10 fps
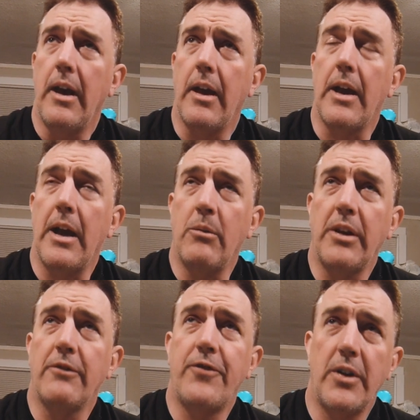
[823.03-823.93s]
and I
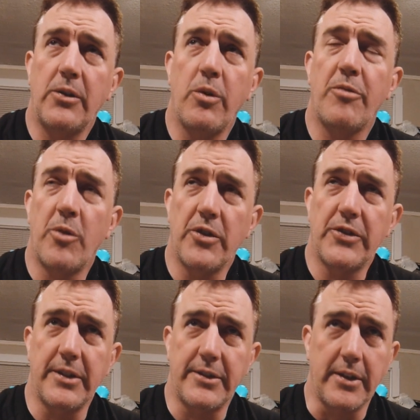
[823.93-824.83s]
would get fucked with
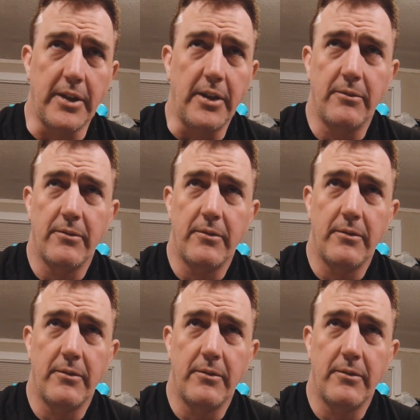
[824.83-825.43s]
mercilessly.